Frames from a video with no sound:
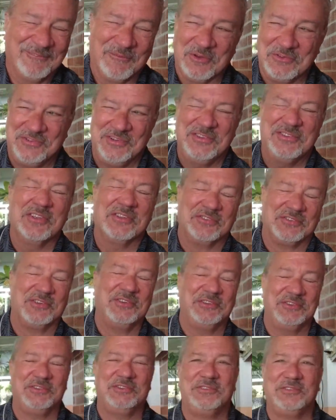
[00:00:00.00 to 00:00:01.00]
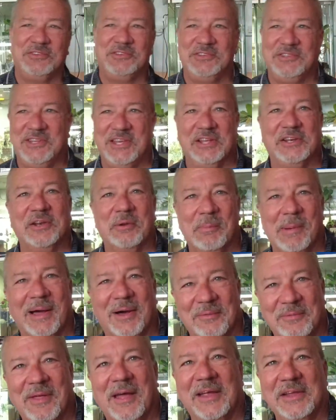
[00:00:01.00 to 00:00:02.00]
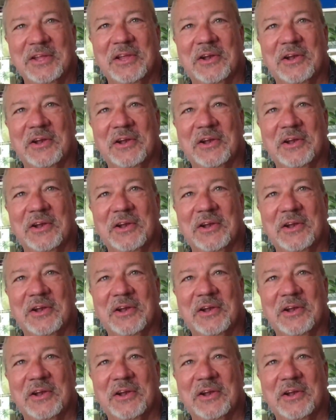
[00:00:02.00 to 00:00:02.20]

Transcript: which she just kidding about that,